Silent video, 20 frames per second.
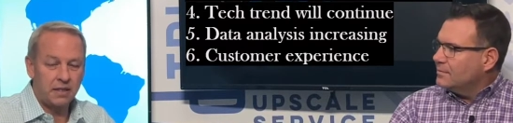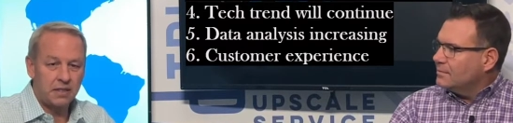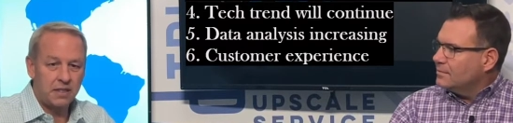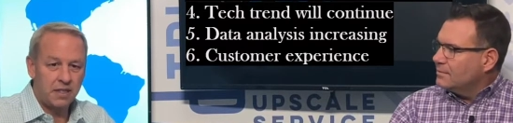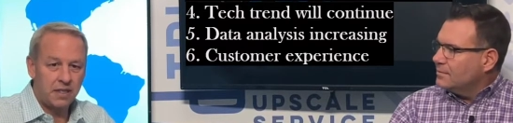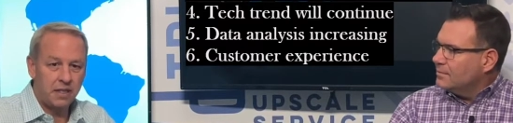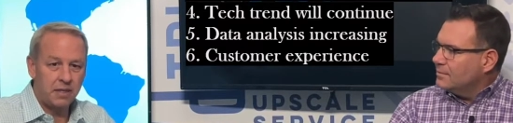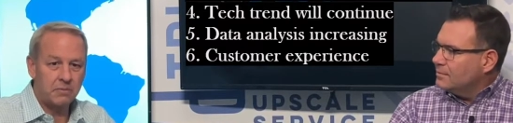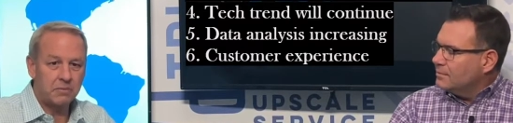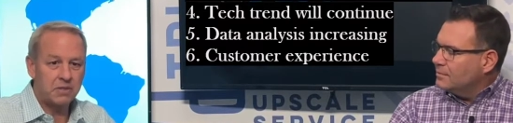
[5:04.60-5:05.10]

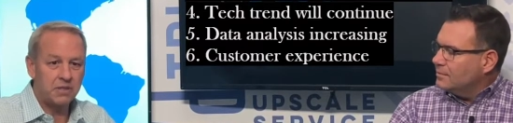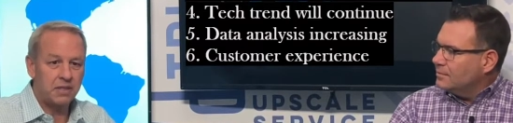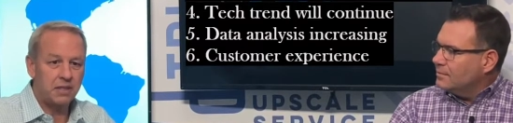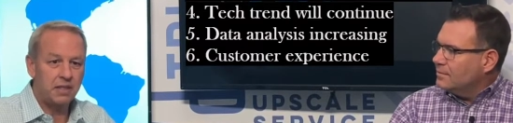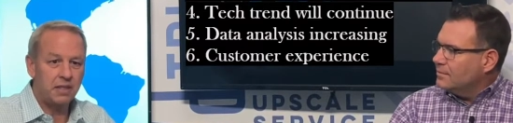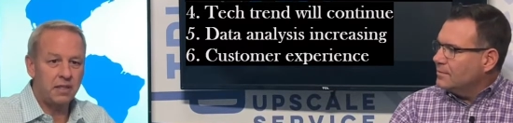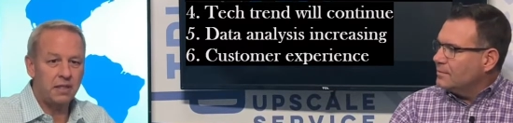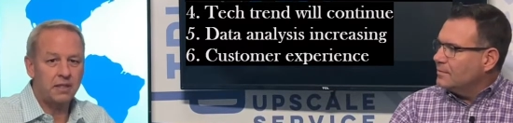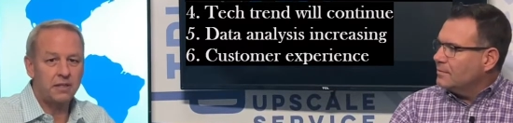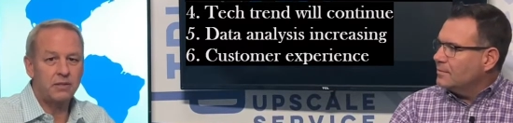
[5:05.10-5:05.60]

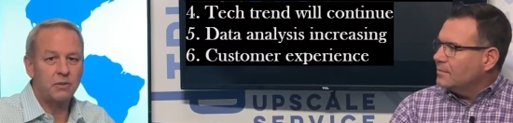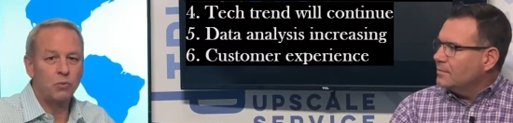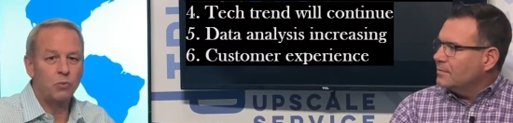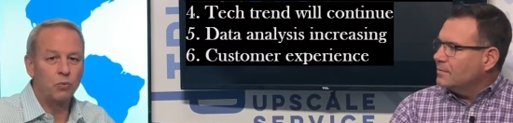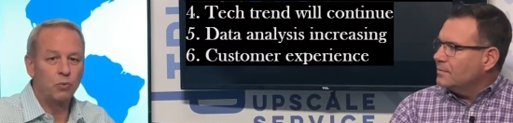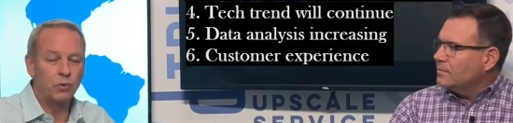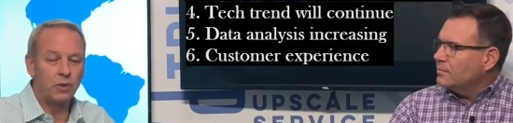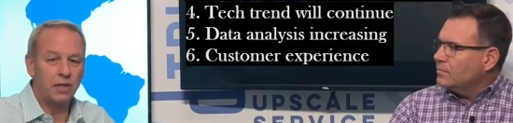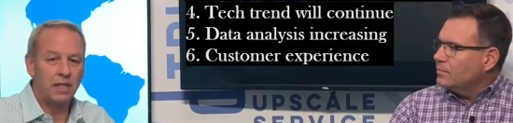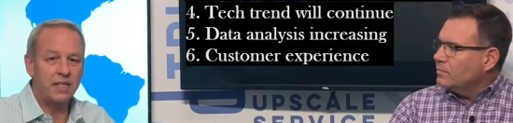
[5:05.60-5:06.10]
Speaker 1: TMCs
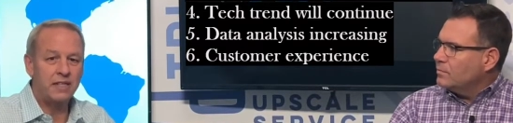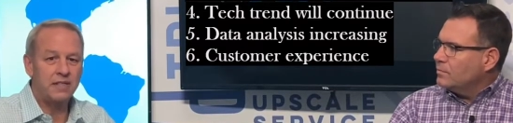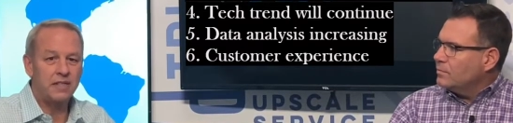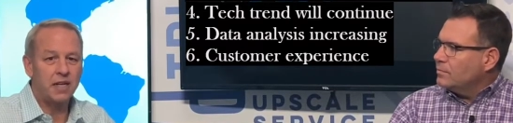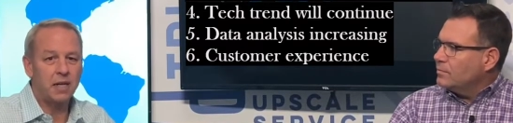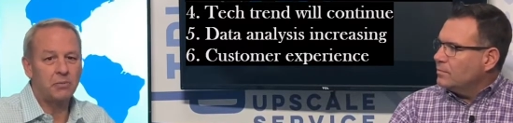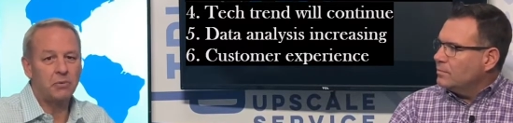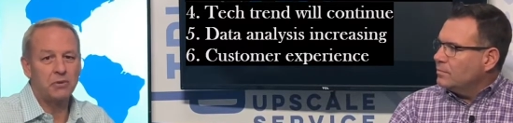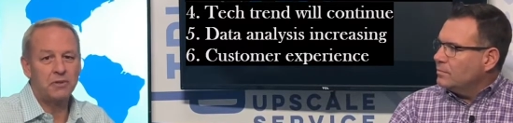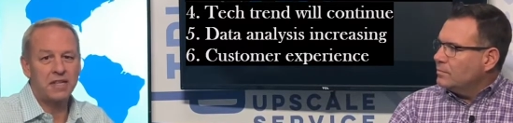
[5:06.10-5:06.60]
really
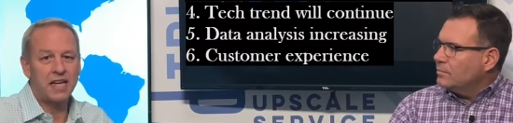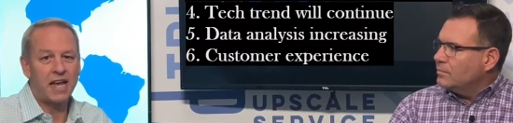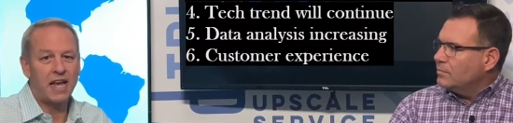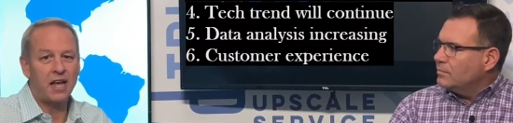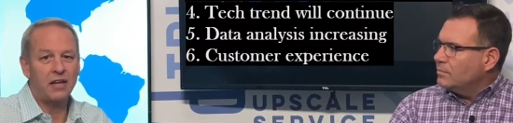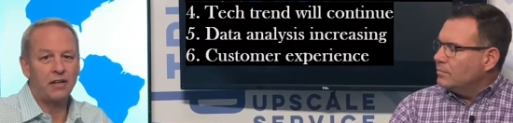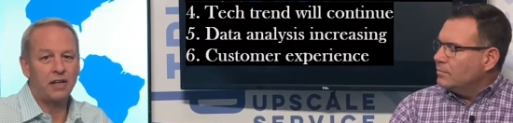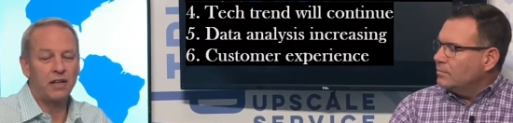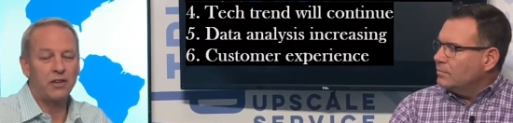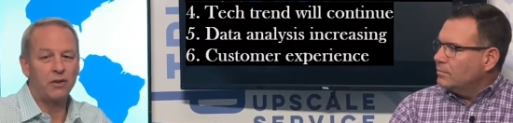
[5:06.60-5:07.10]
doubled
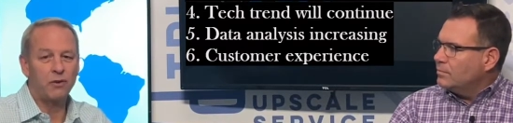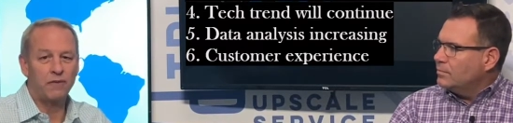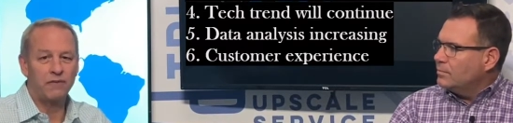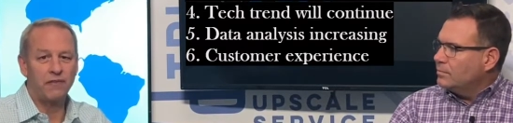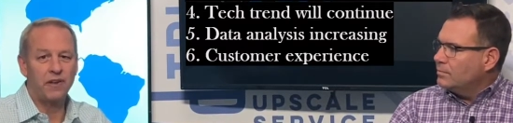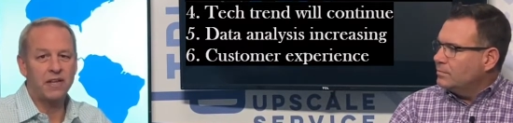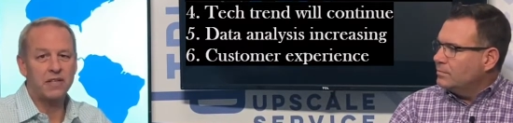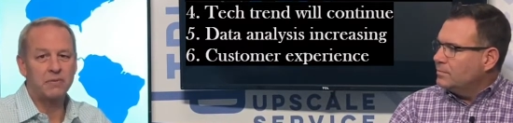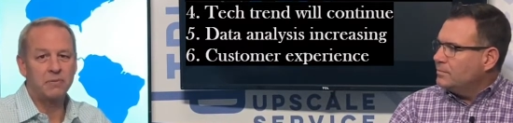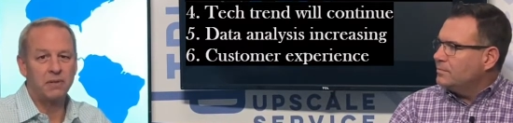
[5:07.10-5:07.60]
down on their
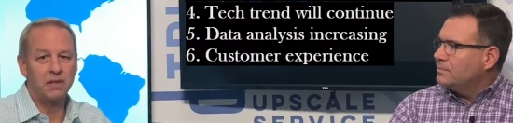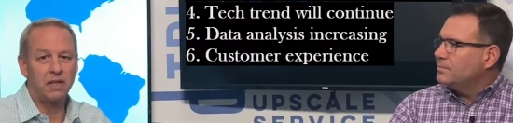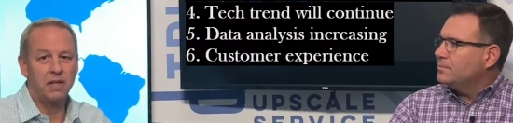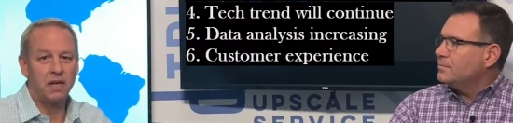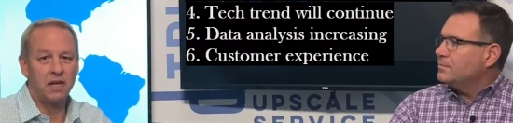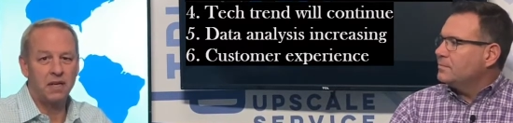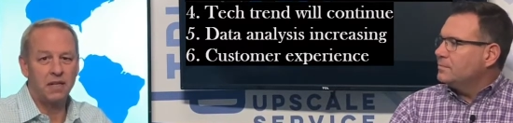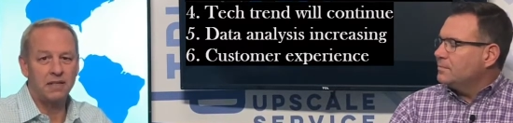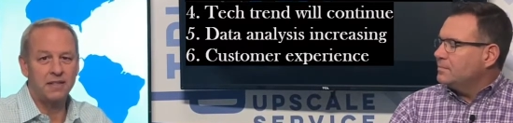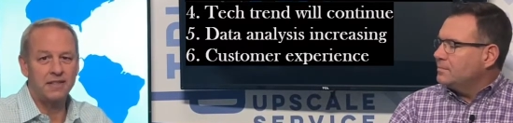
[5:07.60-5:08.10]
investment
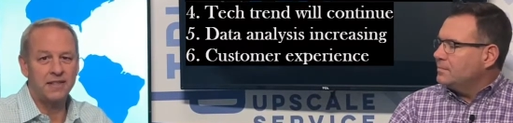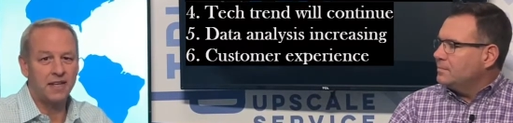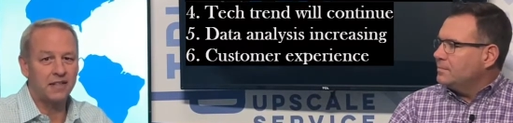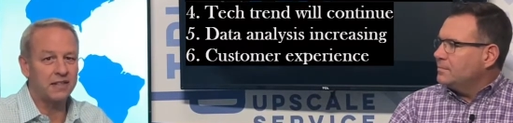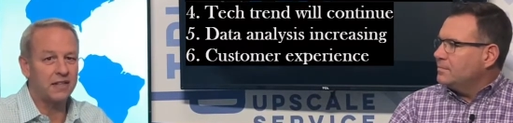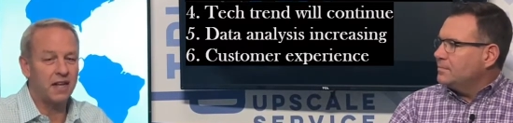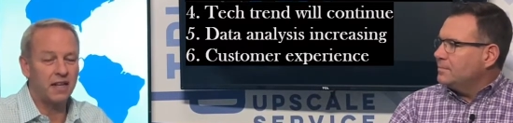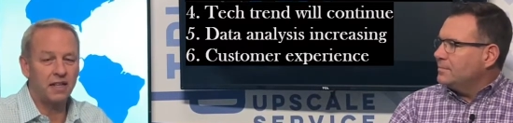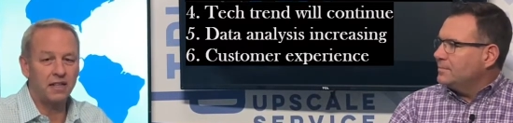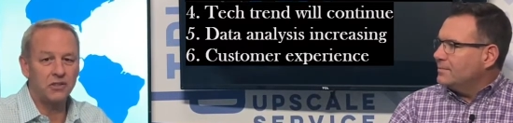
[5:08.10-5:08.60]
on
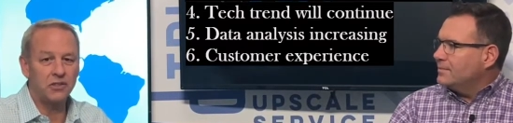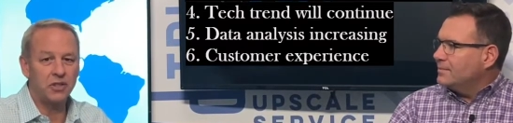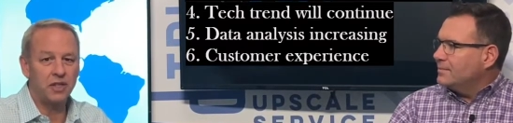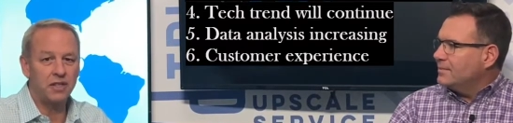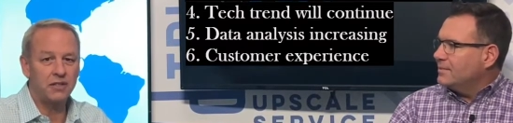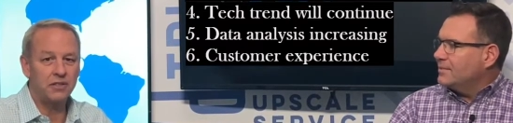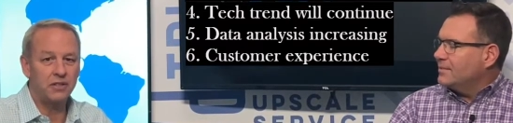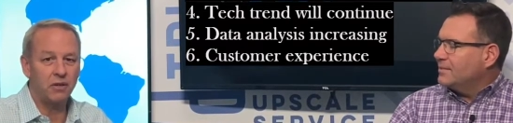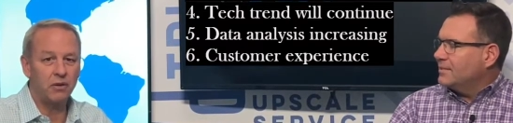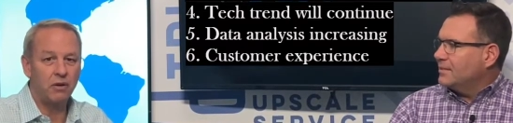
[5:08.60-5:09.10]
technology.
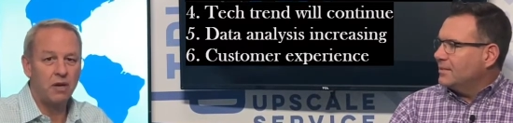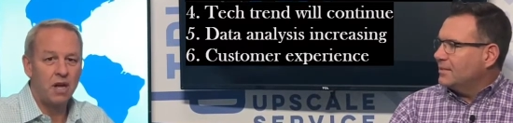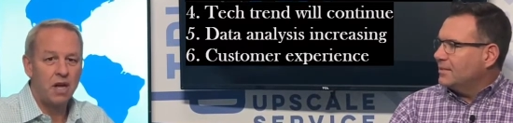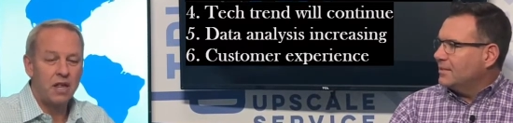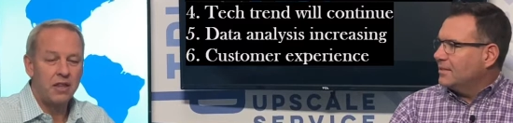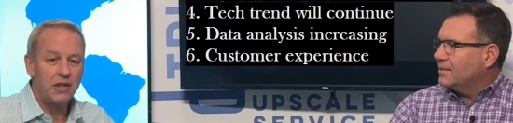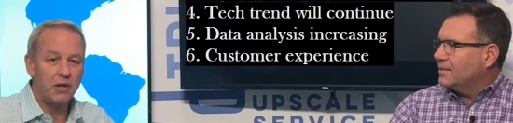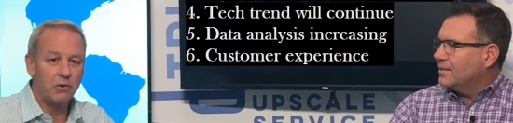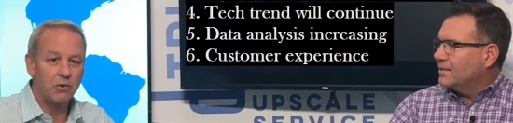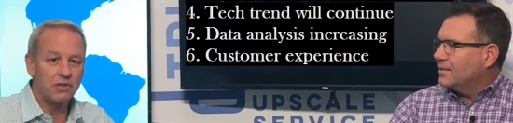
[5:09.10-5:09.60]
So
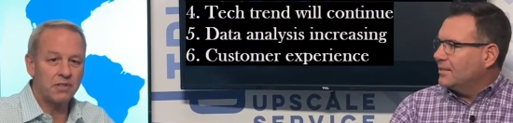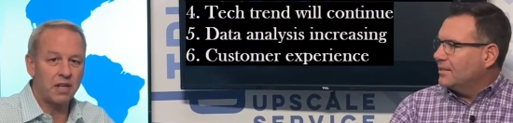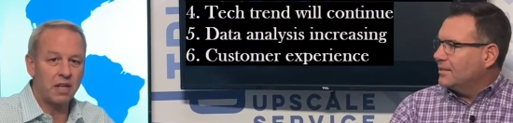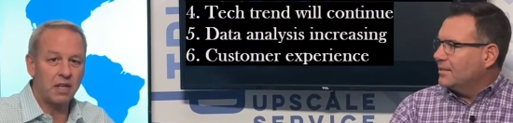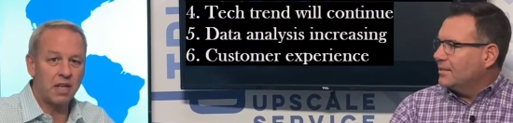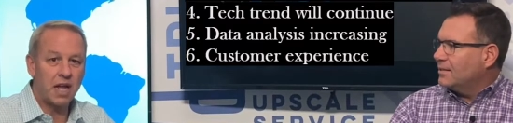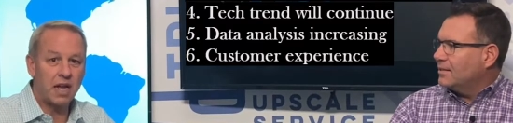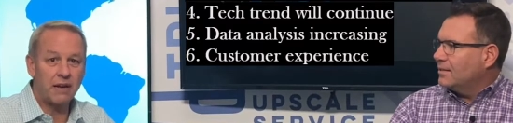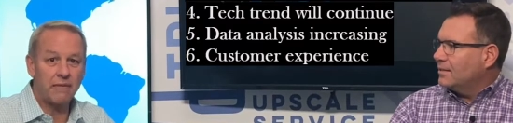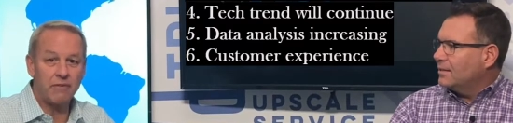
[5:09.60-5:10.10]
there was a
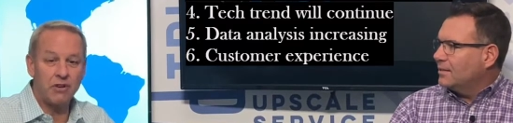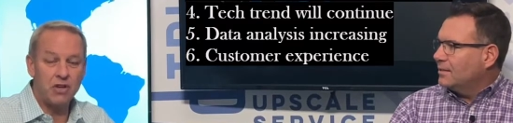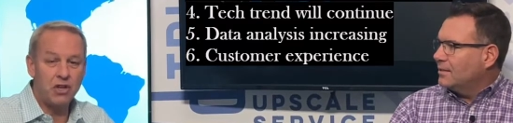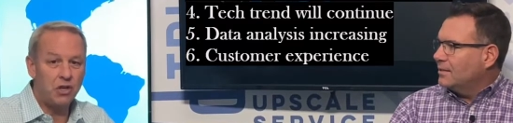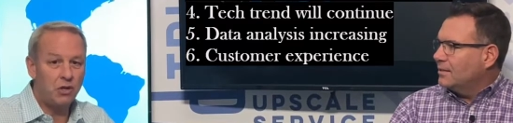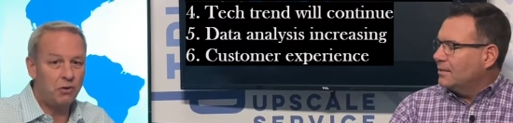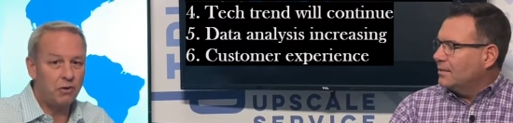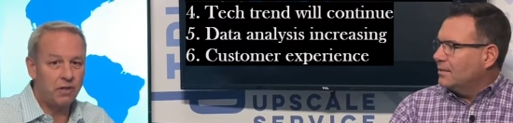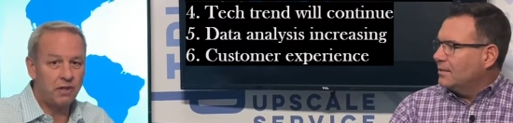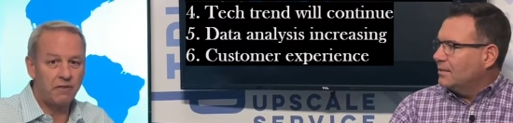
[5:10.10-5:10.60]
lot of
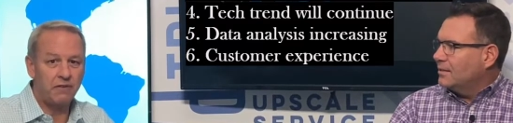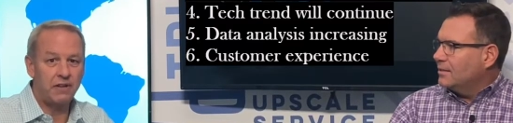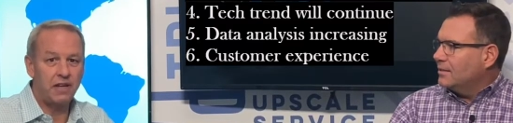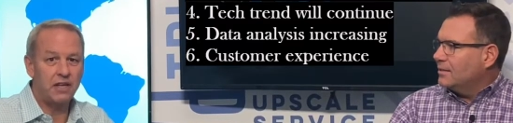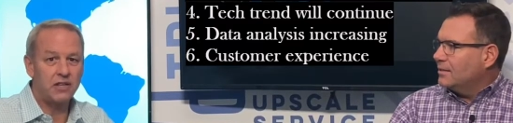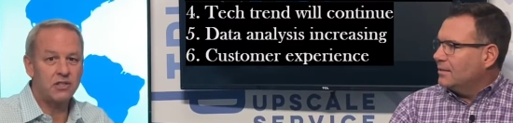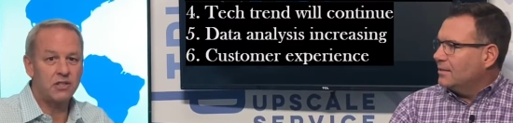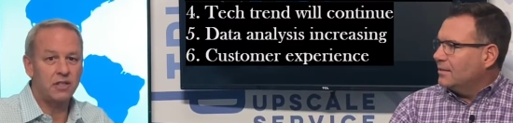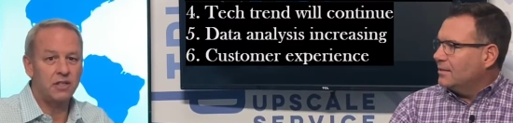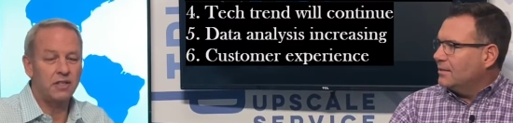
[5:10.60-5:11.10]
new
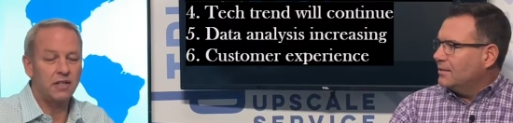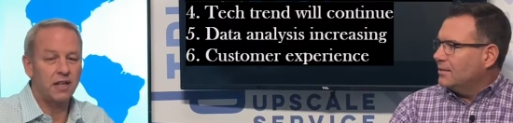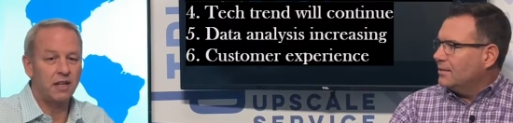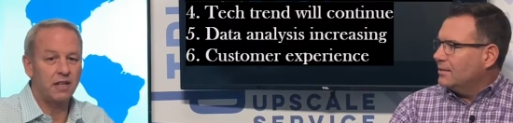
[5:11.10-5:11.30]
innovation, a